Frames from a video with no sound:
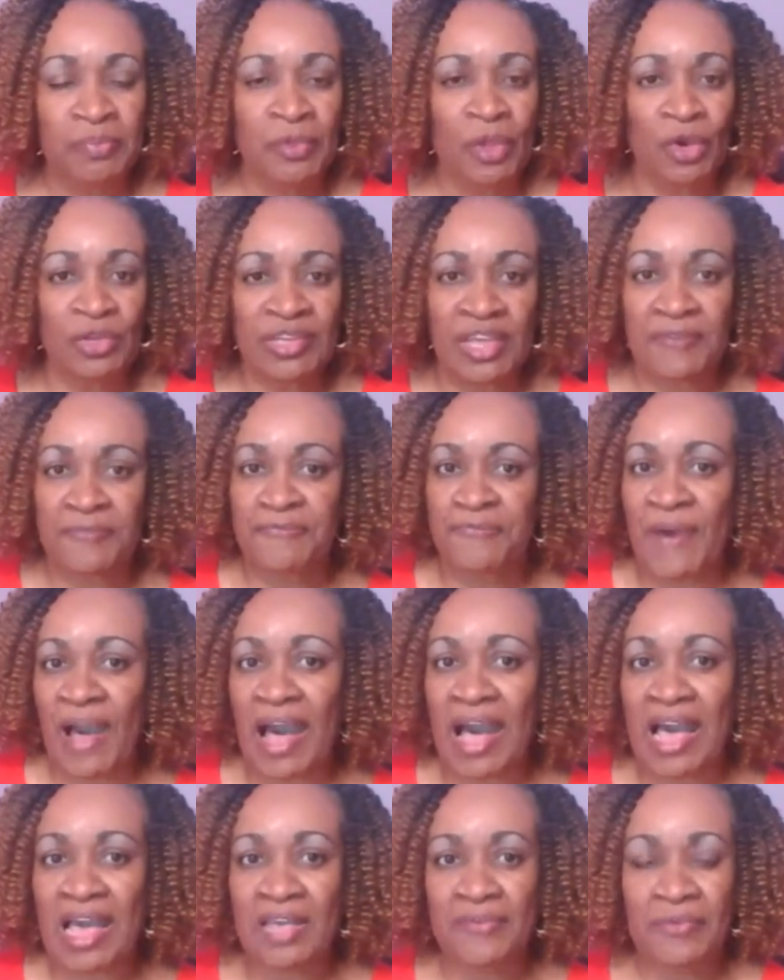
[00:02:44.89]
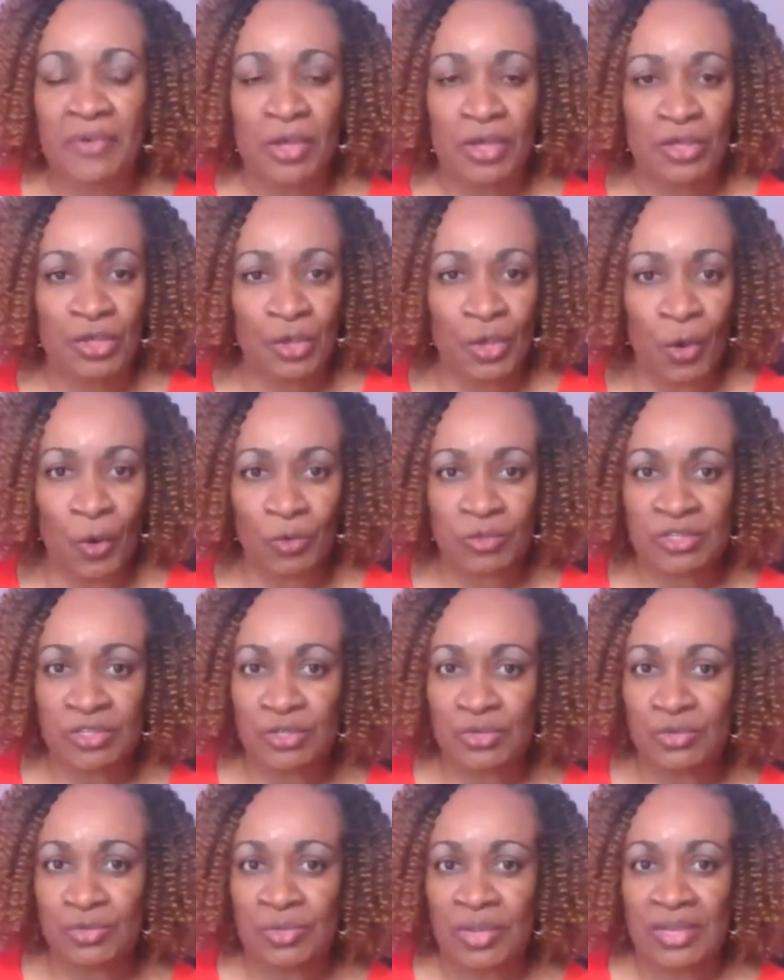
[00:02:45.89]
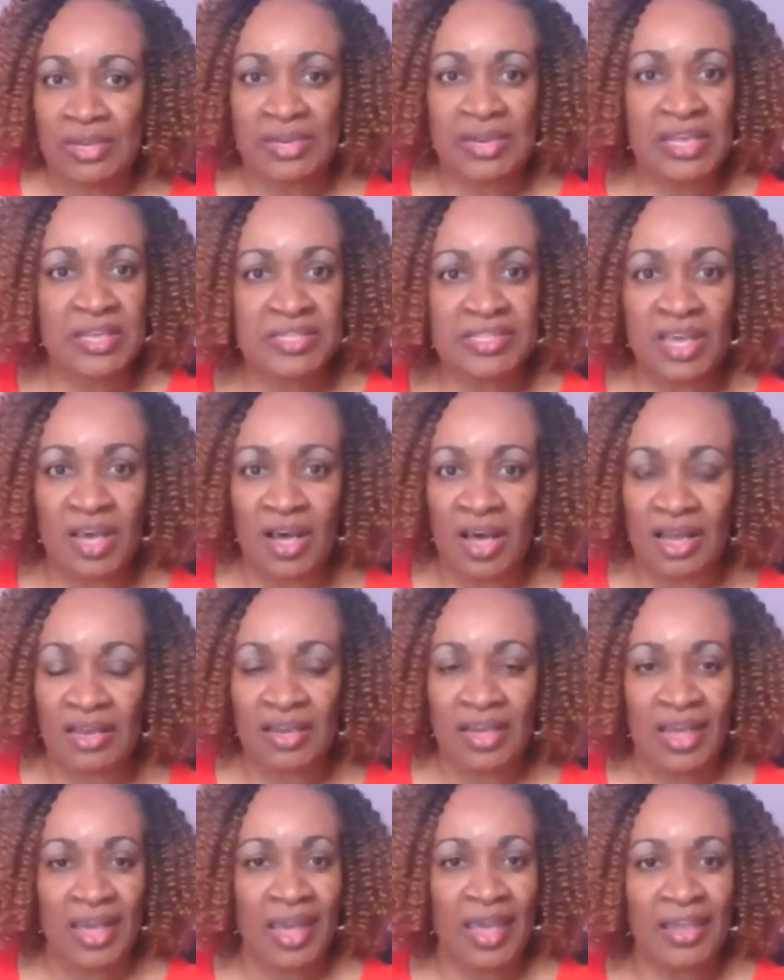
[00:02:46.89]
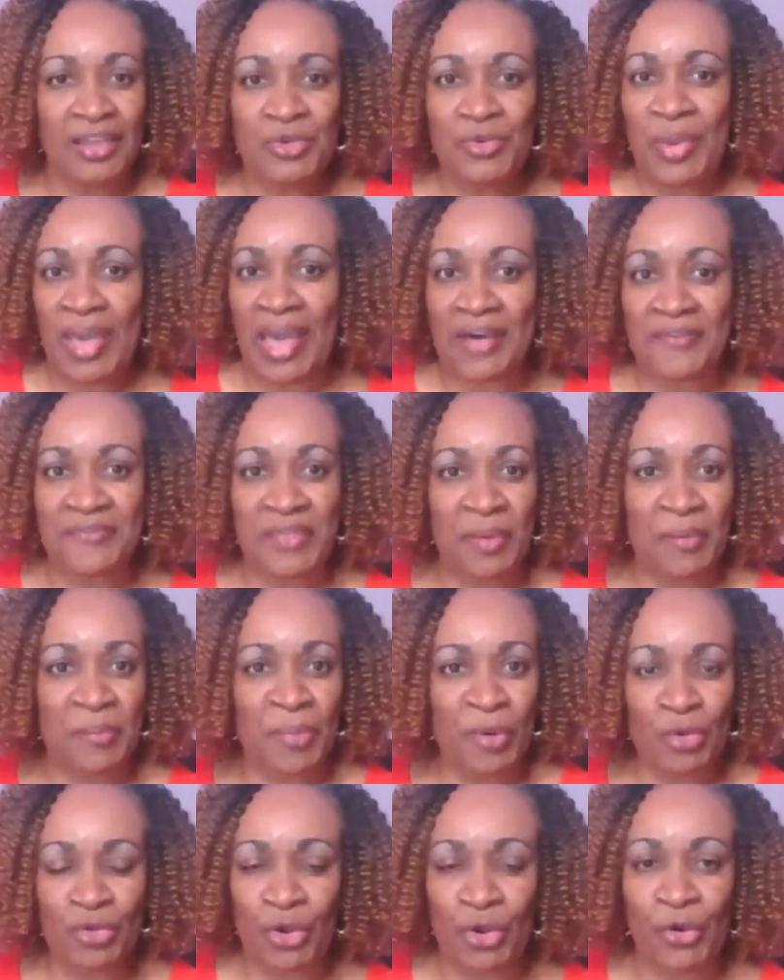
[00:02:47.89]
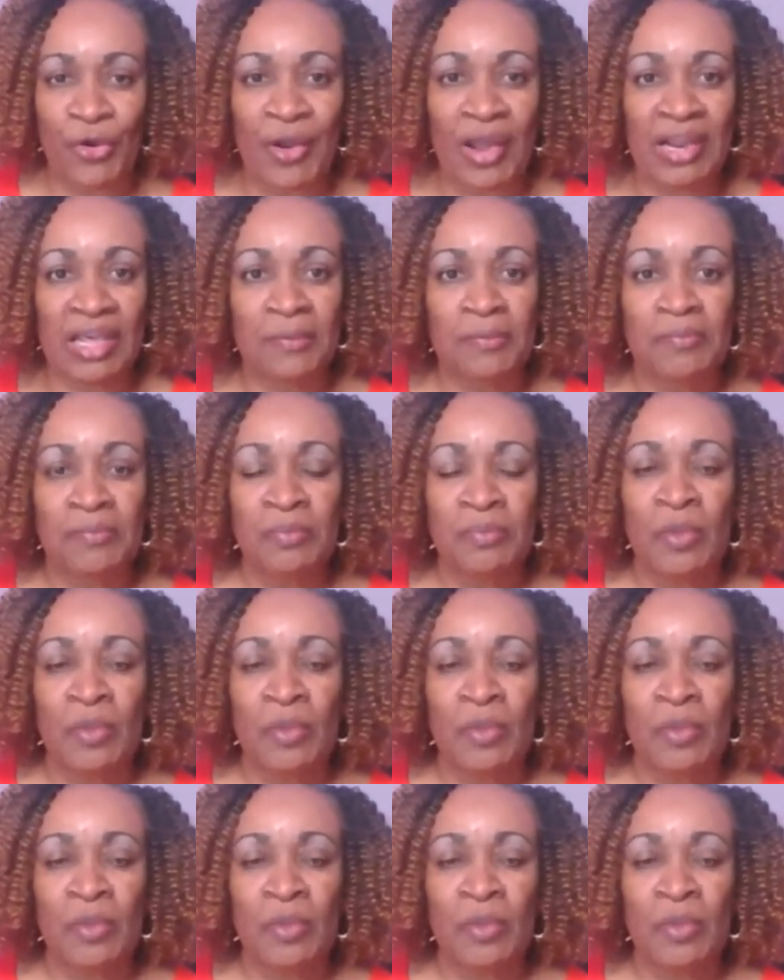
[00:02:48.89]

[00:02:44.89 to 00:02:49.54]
On day 5, you go to Nissan and you have them pull your credit.